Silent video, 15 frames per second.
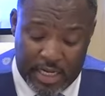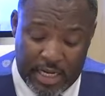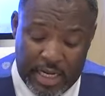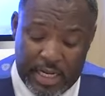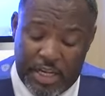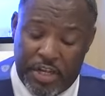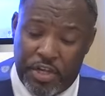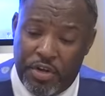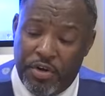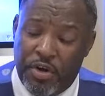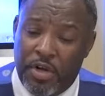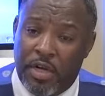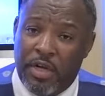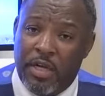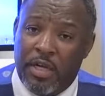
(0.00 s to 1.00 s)
and
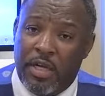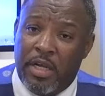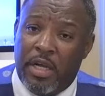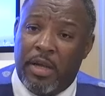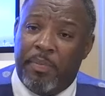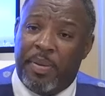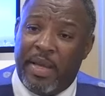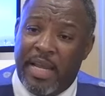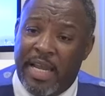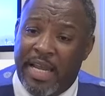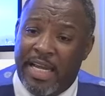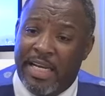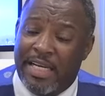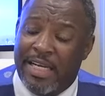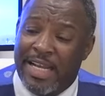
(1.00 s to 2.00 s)
you're
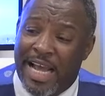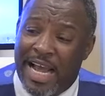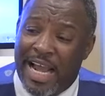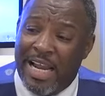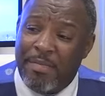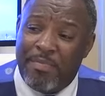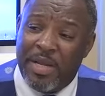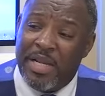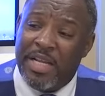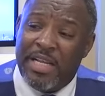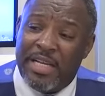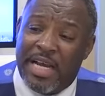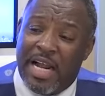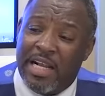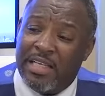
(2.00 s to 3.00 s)
paying $9 billion